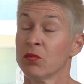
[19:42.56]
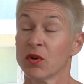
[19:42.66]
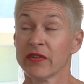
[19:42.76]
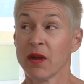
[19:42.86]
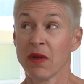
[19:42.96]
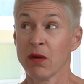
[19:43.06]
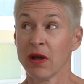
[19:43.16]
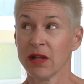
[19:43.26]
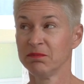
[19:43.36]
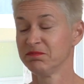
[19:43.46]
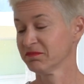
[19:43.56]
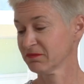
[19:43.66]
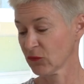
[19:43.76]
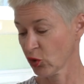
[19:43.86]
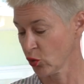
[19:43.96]
But they may well,
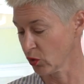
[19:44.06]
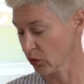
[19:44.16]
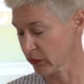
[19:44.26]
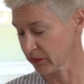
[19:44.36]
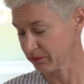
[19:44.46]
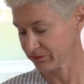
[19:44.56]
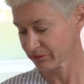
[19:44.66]
so who knows?